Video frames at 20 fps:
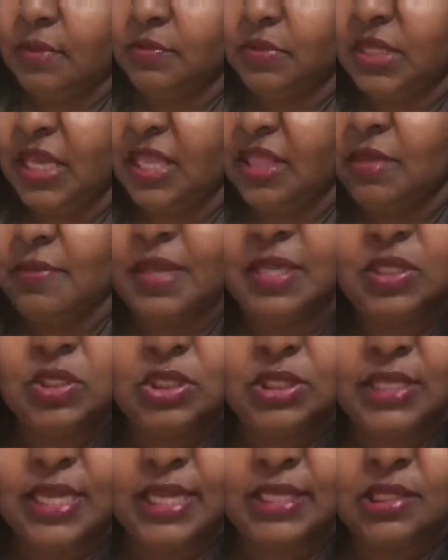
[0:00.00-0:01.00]
take the
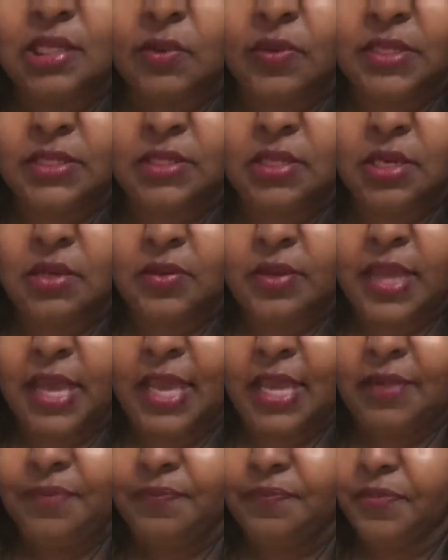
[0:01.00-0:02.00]
messages as they resonate,
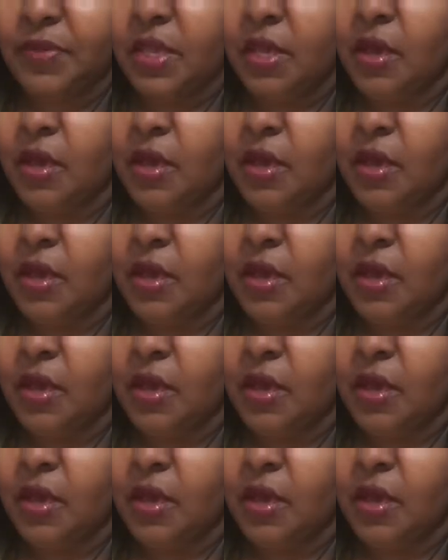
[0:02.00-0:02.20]
okay?